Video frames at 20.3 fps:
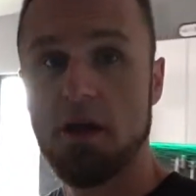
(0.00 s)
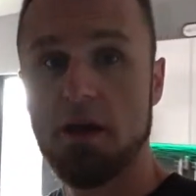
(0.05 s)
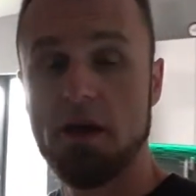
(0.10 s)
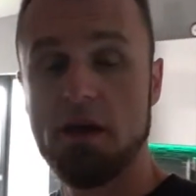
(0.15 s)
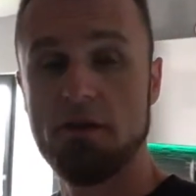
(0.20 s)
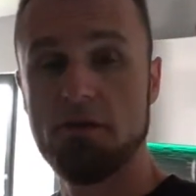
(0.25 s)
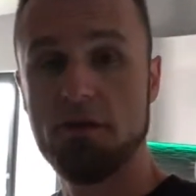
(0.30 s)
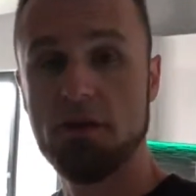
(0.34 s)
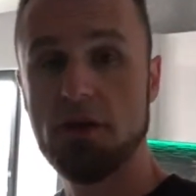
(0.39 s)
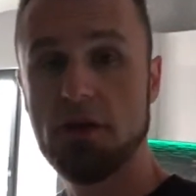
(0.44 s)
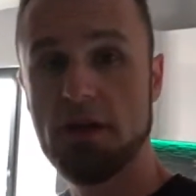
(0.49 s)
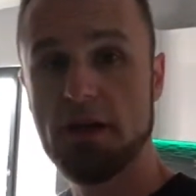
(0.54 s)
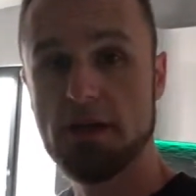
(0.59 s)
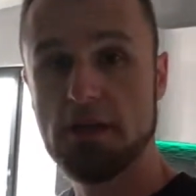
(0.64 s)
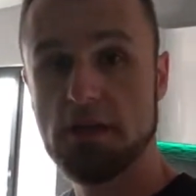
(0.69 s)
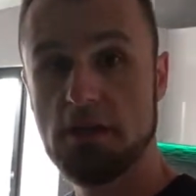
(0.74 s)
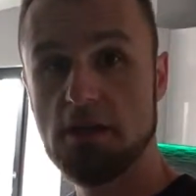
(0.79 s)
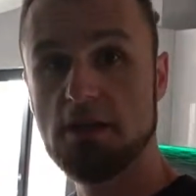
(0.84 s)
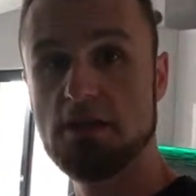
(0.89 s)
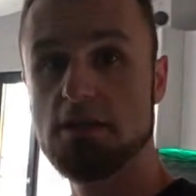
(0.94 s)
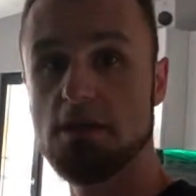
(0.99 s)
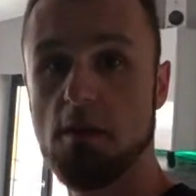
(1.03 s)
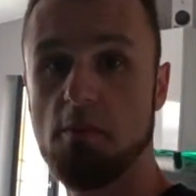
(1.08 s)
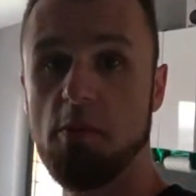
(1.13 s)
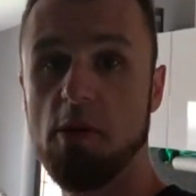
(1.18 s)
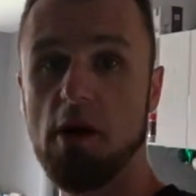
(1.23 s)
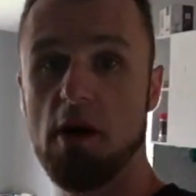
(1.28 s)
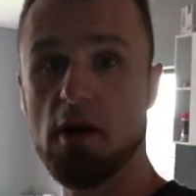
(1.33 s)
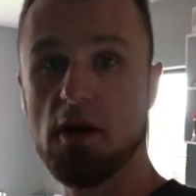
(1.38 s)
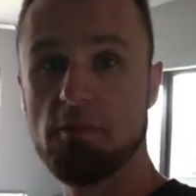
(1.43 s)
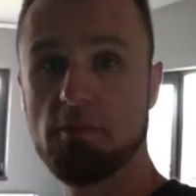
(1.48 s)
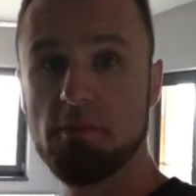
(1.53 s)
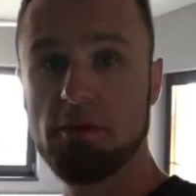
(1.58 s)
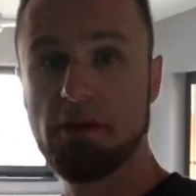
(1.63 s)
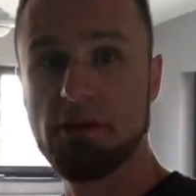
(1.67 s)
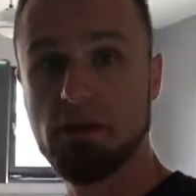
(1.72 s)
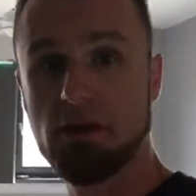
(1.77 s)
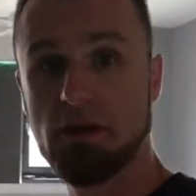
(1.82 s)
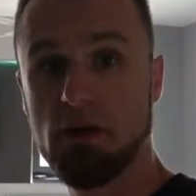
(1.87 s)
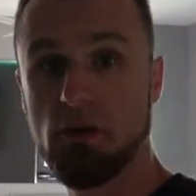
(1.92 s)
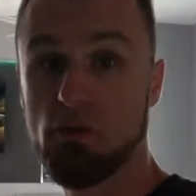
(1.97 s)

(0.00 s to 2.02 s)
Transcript: If you look at this apartment,